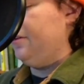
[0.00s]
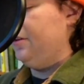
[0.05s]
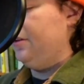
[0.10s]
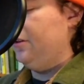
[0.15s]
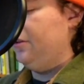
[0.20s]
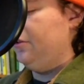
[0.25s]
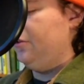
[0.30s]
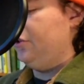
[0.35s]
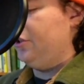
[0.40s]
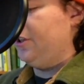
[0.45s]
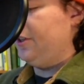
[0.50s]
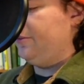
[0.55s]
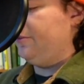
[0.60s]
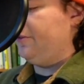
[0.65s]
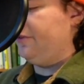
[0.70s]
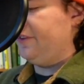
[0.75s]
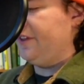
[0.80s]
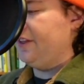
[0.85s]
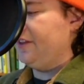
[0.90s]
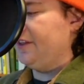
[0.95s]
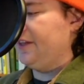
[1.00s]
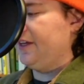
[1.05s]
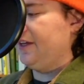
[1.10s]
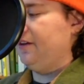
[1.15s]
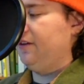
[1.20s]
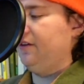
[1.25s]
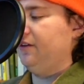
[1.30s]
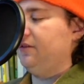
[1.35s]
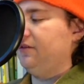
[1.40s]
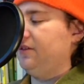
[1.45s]
cheap feeling.
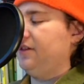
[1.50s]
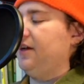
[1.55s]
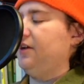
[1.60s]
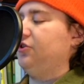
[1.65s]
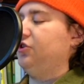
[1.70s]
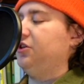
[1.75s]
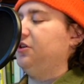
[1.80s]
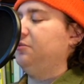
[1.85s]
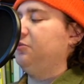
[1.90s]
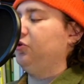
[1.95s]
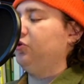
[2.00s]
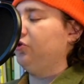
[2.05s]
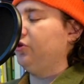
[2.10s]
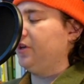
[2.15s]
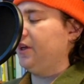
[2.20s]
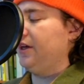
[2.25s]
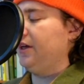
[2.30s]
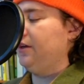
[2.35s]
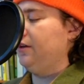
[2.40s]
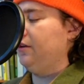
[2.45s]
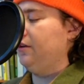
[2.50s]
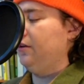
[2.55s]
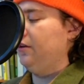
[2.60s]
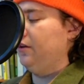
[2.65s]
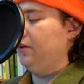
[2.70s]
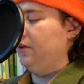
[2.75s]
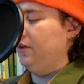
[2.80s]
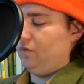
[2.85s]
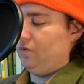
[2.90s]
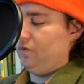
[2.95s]
It's not cheap looking.
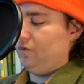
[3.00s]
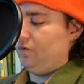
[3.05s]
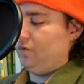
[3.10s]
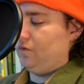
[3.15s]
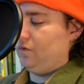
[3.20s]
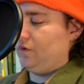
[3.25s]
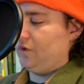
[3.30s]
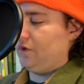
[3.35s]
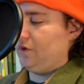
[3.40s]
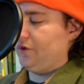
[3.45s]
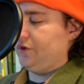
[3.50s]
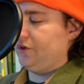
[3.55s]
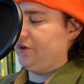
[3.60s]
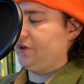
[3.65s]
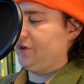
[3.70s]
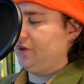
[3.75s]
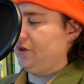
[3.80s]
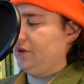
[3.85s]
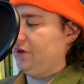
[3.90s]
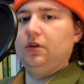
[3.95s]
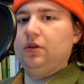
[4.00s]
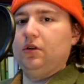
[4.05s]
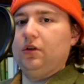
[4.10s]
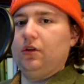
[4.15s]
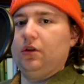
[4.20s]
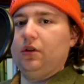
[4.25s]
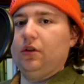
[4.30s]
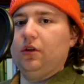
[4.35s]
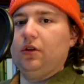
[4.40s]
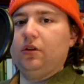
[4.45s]
There's
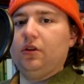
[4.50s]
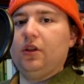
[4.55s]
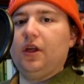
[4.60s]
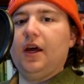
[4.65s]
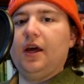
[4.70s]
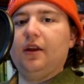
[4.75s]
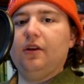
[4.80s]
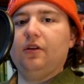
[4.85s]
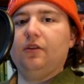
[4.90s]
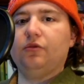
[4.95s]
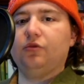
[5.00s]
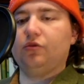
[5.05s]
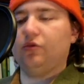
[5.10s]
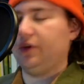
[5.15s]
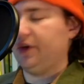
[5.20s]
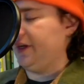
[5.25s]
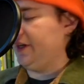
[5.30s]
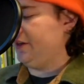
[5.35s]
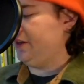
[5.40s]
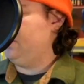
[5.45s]
a lot of great